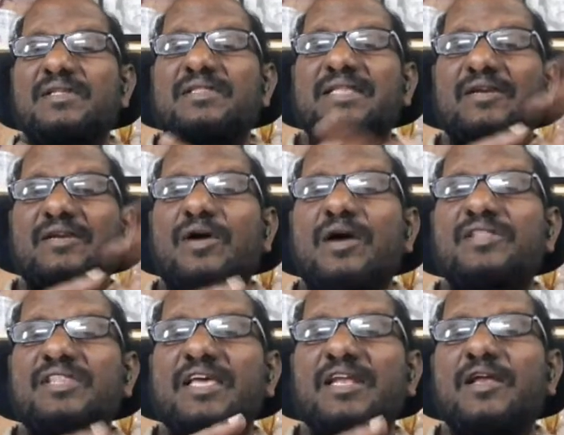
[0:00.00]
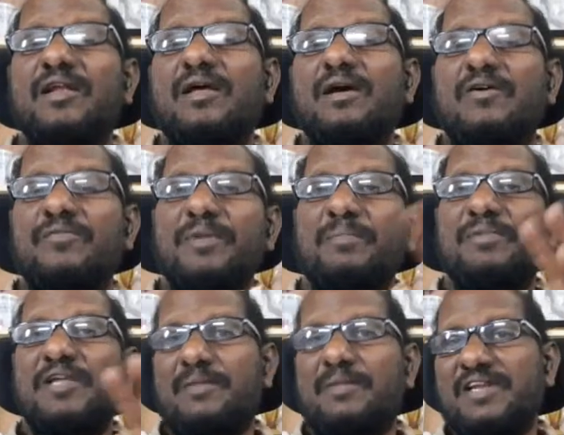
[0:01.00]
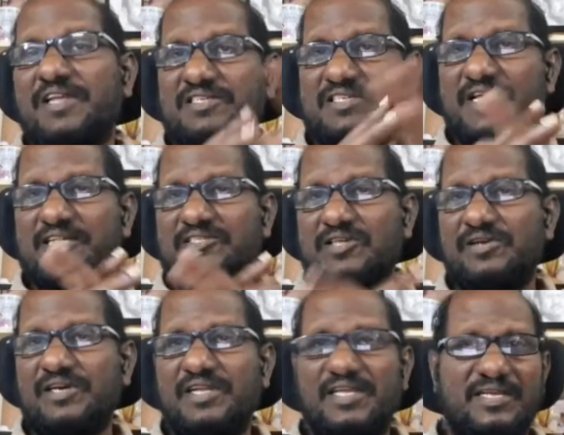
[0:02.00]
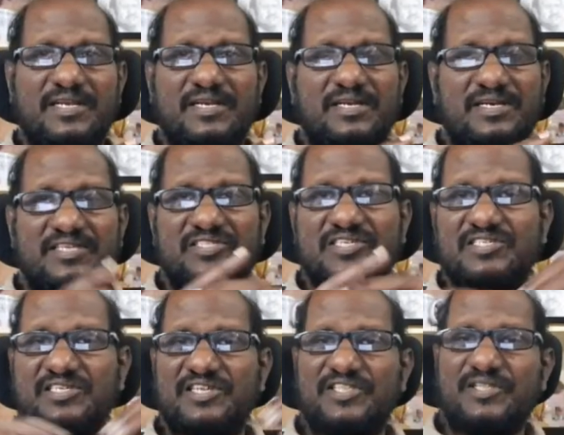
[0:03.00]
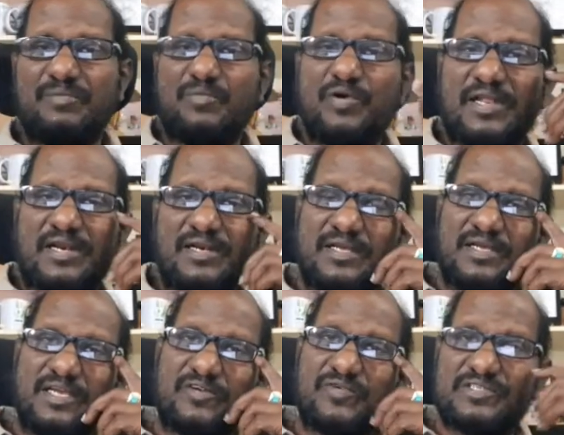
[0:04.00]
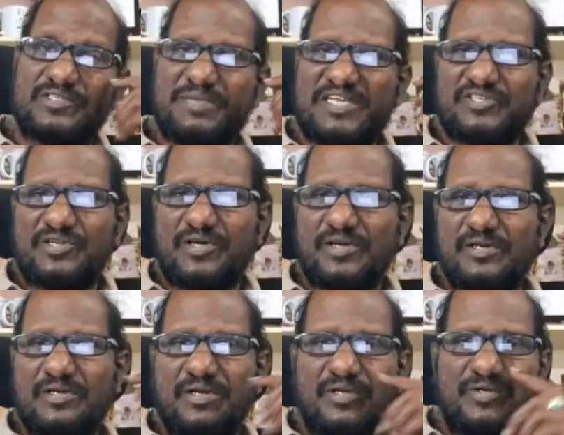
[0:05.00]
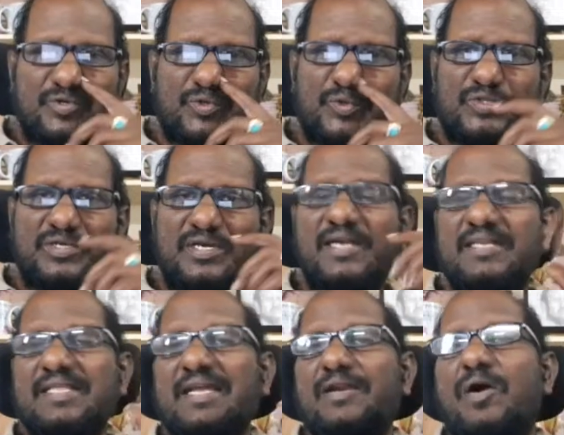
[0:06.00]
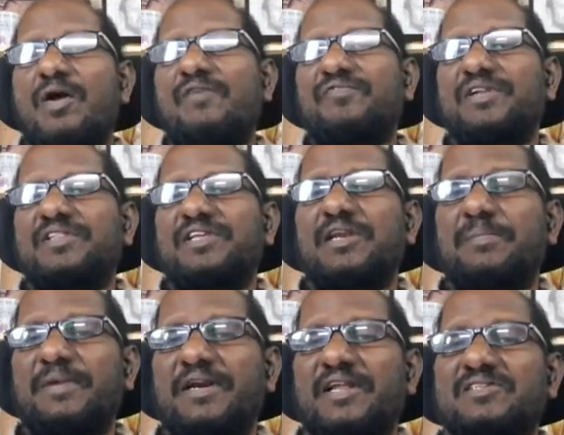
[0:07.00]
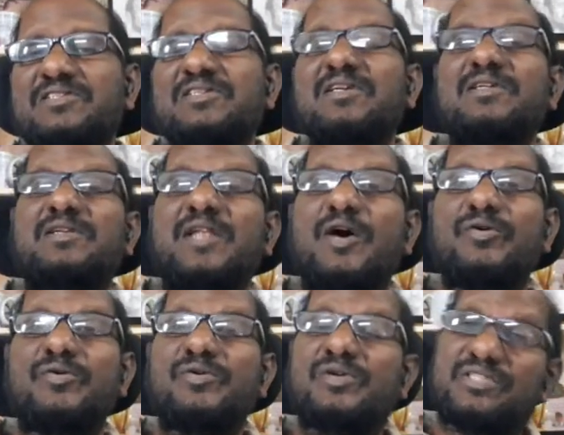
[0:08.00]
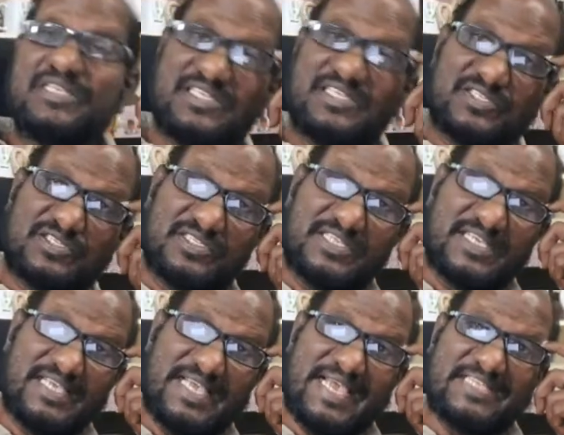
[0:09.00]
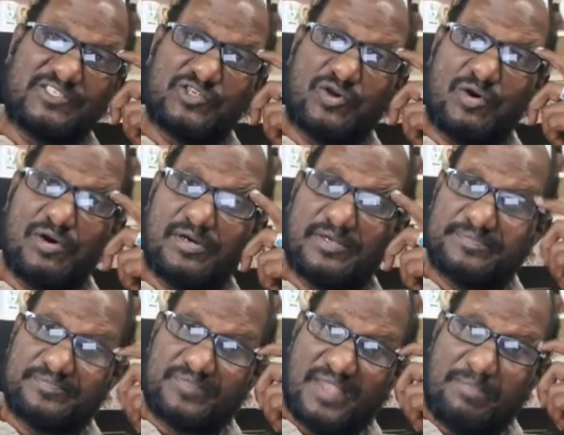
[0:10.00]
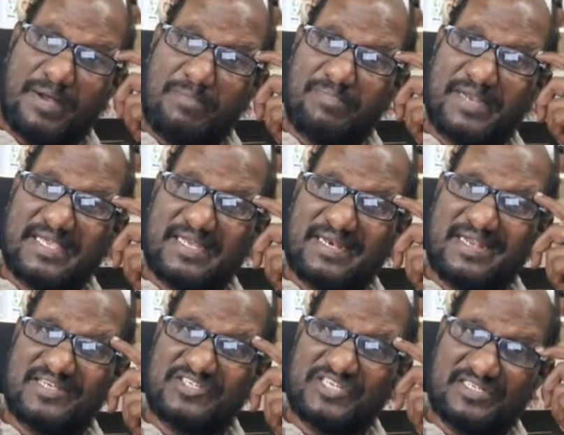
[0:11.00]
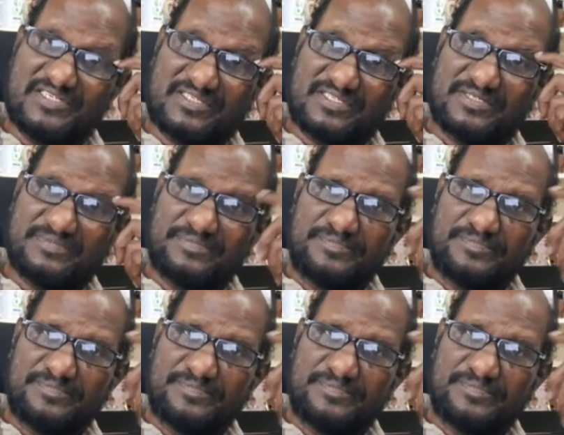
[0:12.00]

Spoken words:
Then Gandhian era of public communication, as already discussed in the model, it was based on truth. And then after the independence, now this is the age called public relations.